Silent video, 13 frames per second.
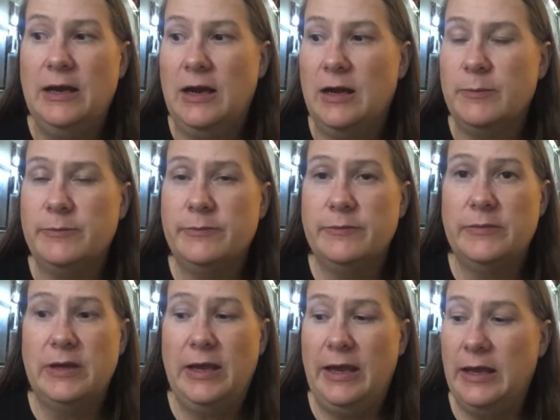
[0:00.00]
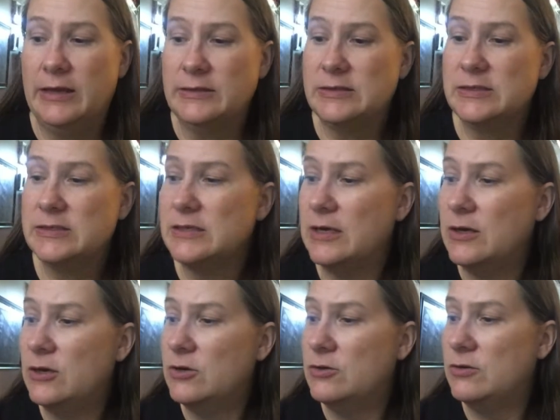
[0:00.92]
Um, and
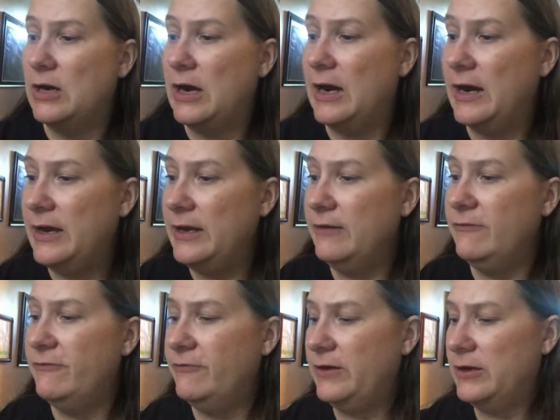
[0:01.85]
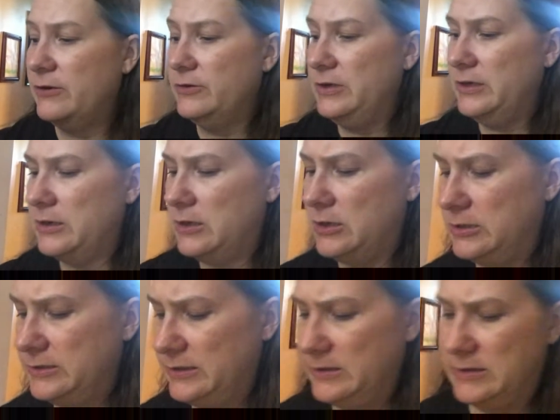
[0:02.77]
so I found it
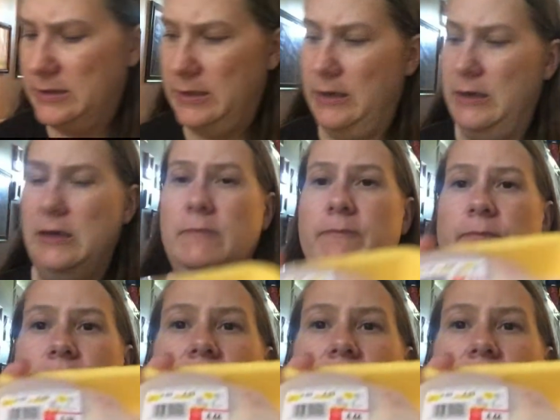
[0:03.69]
Aldi today